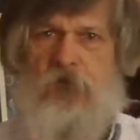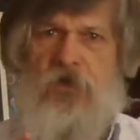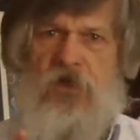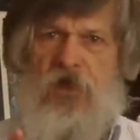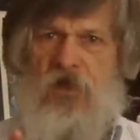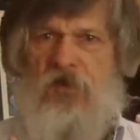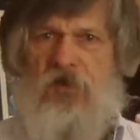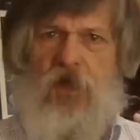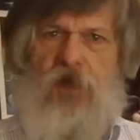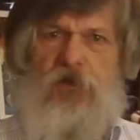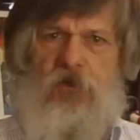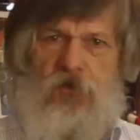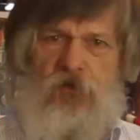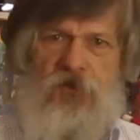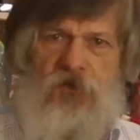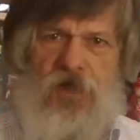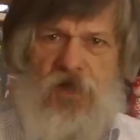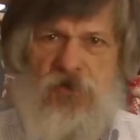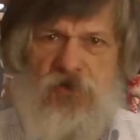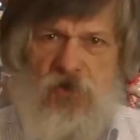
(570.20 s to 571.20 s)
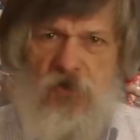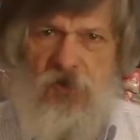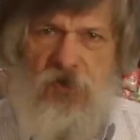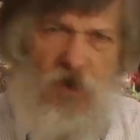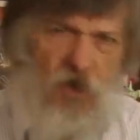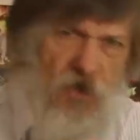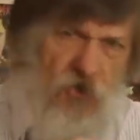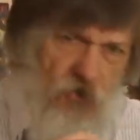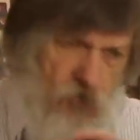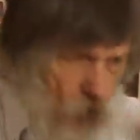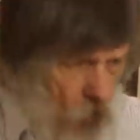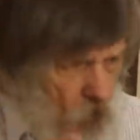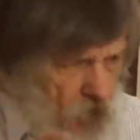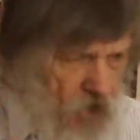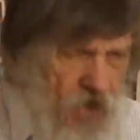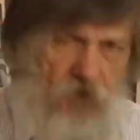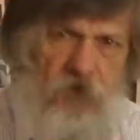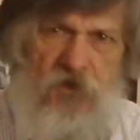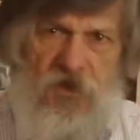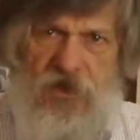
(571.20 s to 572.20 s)
up the designer's sketches,
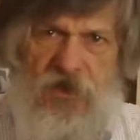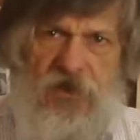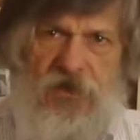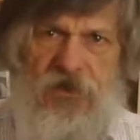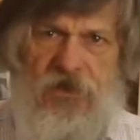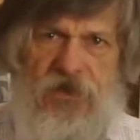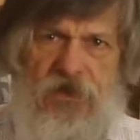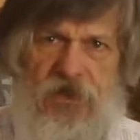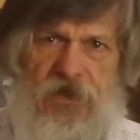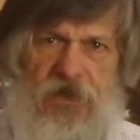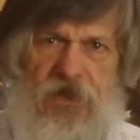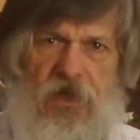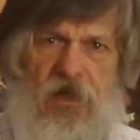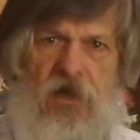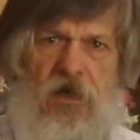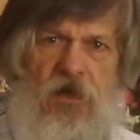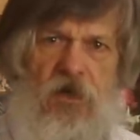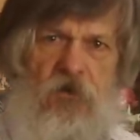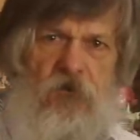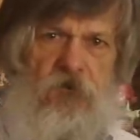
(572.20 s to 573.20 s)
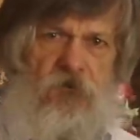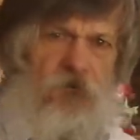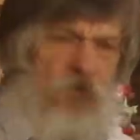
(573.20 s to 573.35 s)
drawing everything cleanly, and